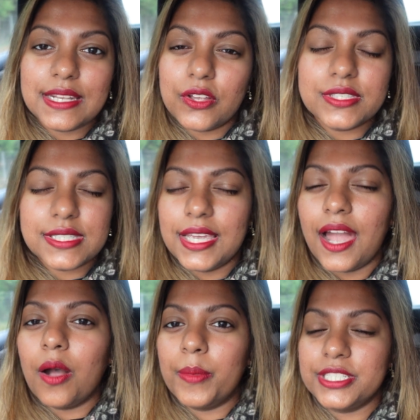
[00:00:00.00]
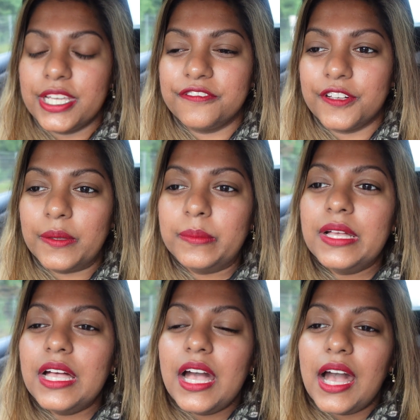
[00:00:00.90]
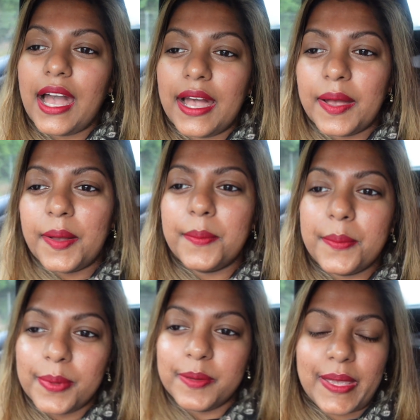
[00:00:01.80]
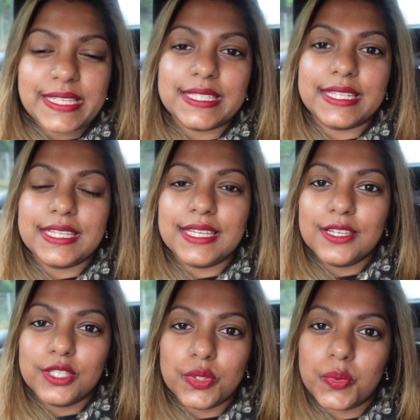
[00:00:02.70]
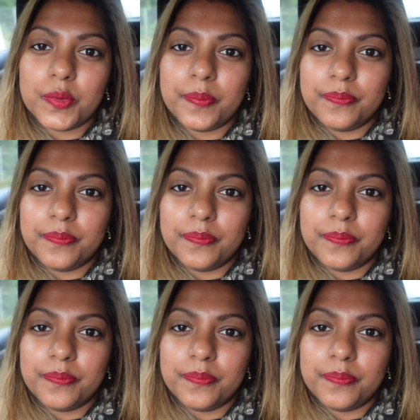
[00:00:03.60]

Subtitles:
and I'll see how much I film, but basically you will